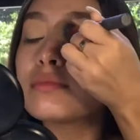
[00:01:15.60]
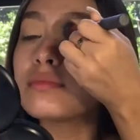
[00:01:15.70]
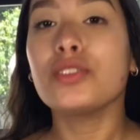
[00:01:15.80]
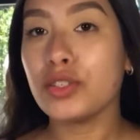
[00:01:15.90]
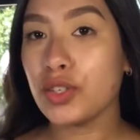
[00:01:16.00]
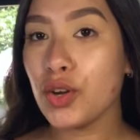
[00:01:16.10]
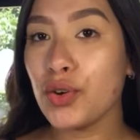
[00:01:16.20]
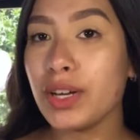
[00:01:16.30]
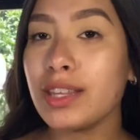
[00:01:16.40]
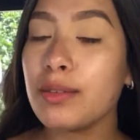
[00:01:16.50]

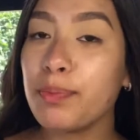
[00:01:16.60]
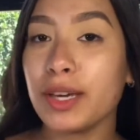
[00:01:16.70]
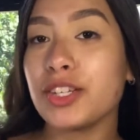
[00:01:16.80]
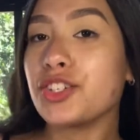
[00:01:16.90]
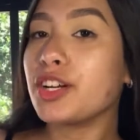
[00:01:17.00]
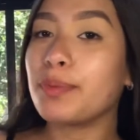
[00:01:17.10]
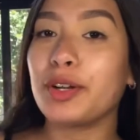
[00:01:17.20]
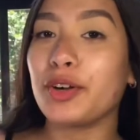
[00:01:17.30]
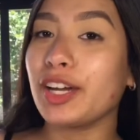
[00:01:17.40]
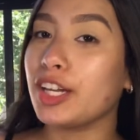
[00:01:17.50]
So in the picture, I'm going to
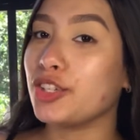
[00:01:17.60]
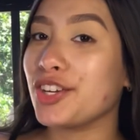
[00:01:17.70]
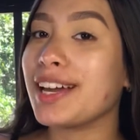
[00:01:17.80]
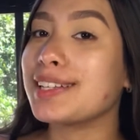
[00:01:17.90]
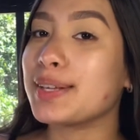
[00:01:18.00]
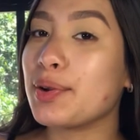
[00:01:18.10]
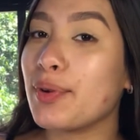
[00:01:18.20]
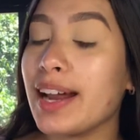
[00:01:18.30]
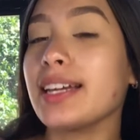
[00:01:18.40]
go ahead and show you guys right